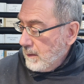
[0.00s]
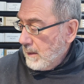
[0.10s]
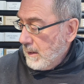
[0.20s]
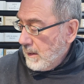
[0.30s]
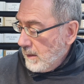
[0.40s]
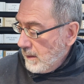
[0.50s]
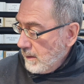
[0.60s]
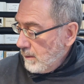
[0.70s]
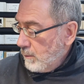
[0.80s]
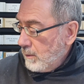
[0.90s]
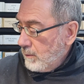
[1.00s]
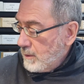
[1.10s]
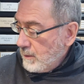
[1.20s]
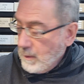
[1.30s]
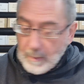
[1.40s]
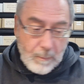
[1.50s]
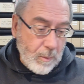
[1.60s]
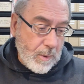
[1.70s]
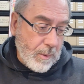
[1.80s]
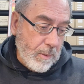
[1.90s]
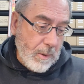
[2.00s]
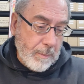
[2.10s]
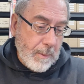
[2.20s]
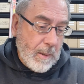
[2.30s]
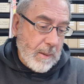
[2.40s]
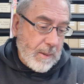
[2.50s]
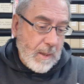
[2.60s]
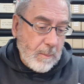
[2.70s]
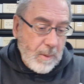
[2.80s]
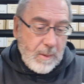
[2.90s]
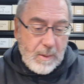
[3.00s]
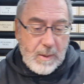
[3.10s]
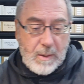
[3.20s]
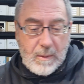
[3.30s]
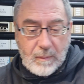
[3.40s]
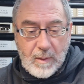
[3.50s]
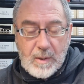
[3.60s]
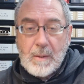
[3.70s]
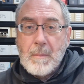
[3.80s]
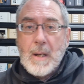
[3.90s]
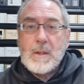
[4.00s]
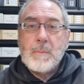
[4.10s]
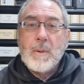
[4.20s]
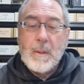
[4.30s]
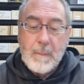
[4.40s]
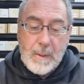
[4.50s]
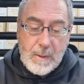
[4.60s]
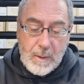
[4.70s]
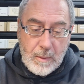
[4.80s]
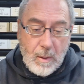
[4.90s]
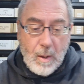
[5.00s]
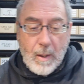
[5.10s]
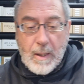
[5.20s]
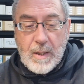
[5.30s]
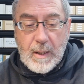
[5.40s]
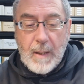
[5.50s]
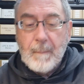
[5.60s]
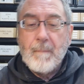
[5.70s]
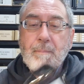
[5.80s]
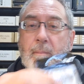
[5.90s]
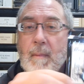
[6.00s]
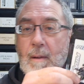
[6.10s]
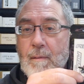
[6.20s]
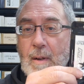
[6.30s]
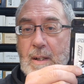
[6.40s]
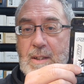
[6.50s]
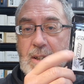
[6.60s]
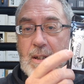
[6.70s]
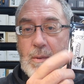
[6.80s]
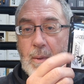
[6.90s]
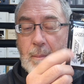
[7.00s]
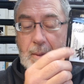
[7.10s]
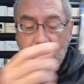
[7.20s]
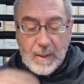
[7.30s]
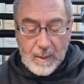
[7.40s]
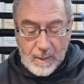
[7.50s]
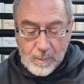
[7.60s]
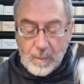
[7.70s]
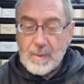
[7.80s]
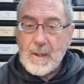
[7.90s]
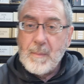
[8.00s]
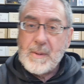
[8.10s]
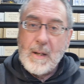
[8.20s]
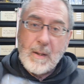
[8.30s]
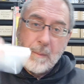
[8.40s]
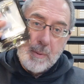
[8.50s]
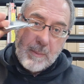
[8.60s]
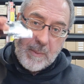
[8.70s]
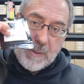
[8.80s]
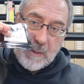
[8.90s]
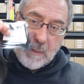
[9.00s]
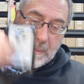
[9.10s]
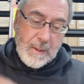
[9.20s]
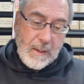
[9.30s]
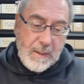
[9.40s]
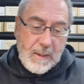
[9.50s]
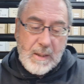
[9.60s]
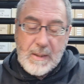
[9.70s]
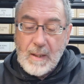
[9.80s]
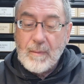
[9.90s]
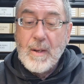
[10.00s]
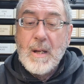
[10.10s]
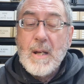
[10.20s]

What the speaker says: What else have got? More screws, but they're the same ones. I just finished a batch putting them into... Oh, and you get funky stickers with them as well. Same as that, I've got to put some stickers in this stuff.